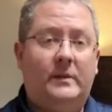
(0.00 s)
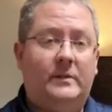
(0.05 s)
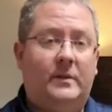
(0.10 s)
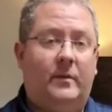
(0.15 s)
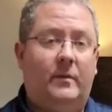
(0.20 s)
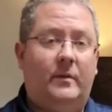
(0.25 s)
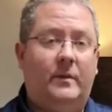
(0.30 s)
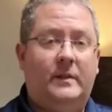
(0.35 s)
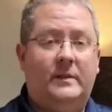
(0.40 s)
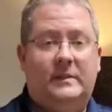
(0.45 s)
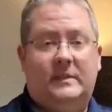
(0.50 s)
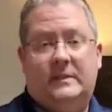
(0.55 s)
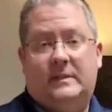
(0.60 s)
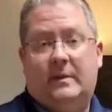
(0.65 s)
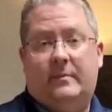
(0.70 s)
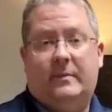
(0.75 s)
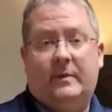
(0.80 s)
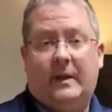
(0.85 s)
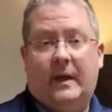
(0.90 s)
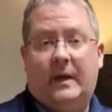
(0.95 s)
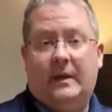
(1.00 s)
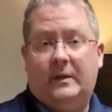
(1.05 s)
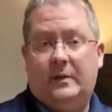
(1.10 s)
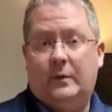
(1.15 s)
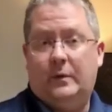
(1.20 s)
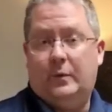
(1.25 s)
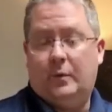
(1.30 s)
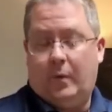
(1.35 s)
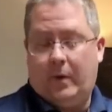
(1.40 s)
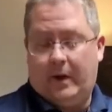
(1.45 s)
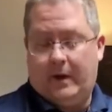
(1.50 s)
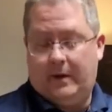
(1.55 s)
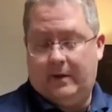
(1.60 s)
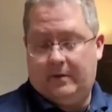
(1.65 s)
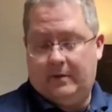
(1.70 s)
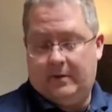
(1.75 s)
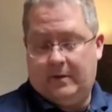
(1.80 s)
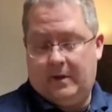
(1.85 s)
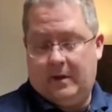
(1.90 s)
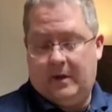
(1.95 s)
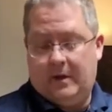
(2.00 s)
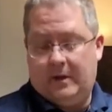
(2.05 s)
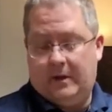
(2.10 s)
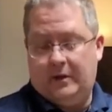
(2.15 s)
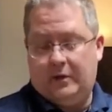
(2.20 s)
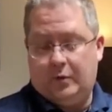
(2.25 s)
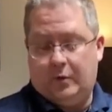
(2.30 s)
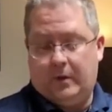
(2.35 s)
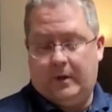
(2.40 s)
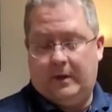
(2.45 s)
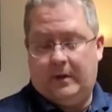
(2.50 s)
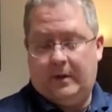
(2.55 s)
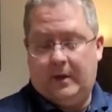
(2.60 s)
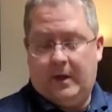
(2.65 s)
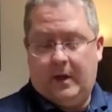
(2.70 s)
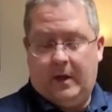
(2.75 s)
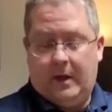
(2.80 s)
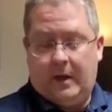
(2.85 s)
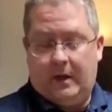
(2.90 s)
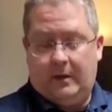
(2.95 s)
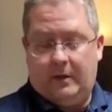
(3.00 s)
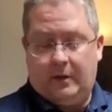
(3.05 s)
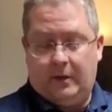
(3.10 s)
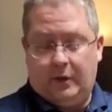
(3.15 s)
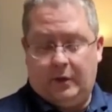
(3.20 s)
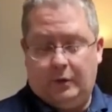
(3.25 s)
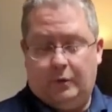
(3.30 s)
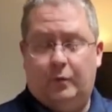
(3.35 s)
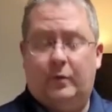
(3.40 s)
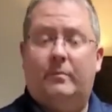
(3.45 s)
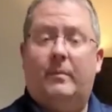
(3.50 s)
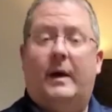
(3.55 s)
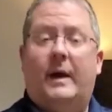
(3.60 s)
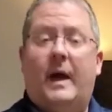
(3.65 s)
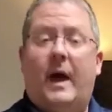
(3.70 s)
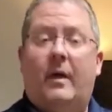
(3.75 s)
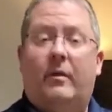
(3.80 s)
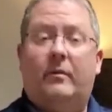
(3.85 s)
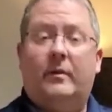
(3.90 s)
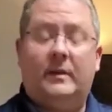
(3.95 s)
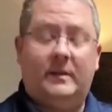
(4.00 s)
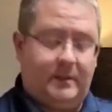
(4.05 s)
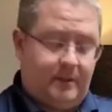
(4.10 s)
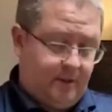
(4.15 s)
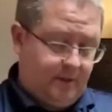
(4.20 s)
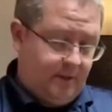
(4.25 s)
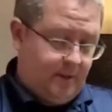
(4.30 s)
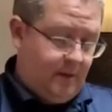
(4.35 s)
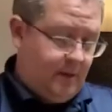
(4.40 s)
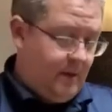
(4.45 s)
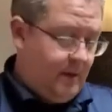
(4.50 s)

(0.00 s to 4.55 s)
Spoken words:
So this is something I do quite enjoy to use with my athletes.